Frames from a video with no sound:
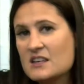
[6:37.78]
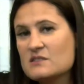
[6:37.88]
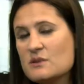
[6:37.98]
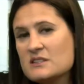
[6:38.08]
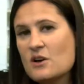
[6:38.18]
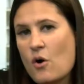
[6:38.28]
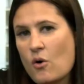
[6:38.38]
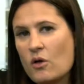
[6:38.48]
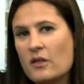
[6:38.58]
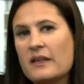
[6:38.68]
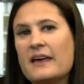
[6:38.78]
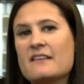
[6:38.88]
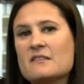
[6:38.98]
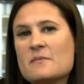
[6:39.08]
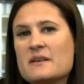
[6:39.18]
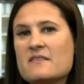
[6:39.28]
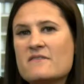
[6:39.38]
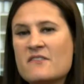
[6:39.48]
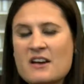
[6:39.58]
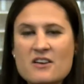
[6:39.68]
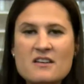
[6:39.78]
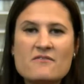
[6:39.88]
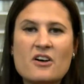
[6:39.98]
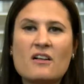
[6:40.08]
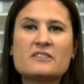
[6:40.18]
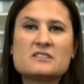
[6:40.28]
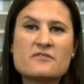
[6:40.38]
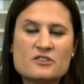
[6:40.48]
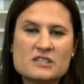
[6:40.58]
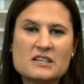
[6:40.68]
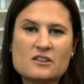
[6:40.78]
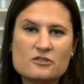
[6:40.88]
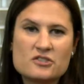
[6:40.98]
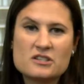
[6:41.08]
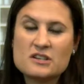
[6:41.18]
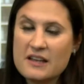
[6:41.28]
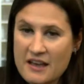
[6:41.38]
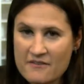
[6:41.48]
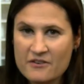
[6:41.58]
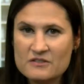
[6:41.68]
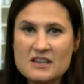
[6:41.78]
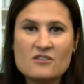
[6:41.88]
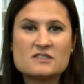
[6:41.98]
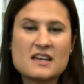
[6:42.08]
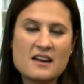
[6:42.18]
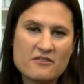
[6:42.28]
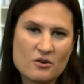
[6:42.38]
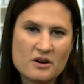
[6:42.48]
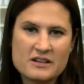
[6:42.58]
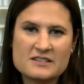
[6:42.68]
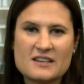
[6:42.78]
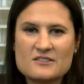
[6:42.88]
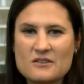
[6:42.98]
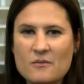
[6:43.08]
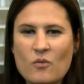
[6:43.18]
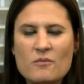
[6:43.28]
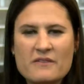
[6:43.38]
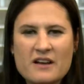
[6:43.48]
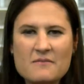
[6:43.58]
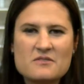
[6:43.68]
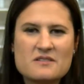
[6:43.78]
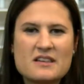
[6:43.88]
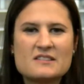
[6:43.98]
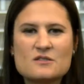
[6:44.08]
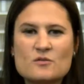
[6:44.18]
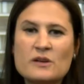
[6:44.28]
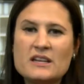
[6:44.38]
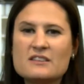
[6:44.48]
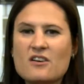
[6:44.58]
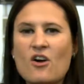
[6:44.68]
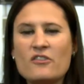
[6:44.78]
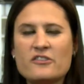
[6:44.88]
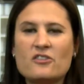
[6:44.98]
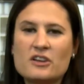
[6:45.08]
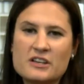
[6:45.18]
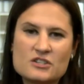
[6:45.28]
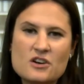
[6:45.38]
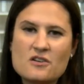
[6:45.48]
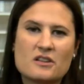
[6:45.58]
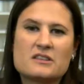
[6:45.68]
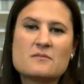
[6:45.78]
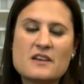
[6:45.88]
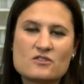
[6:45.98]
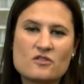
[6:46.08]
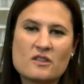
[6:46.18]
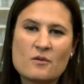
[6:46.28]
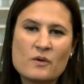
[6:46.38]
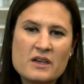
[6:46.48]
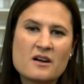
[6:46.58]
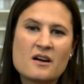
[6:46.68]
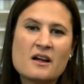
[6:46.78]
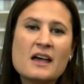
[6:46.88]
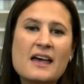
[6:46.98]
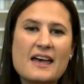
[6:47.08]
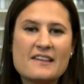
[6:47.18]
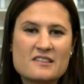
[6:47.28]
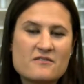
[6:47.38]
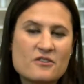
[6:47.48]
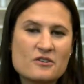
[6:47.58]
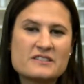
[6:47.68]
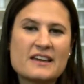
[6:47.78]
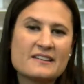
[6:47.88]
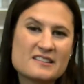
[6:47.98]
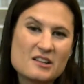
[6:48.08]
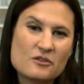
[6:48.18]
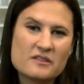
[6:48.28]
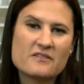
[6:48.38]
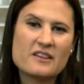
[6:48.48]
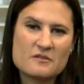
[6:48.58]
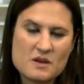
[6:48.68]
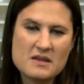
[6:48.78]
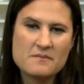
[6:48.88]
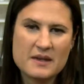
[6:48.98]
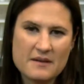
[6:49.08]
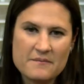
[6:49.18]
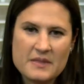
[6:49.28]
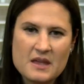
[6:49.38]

SWE as a whole has been very involved in diversity and inclusion efforts outside of our organization. What we've come to realize is we need to also look internal to make sure that we are as diverse and as inclusive as we can be.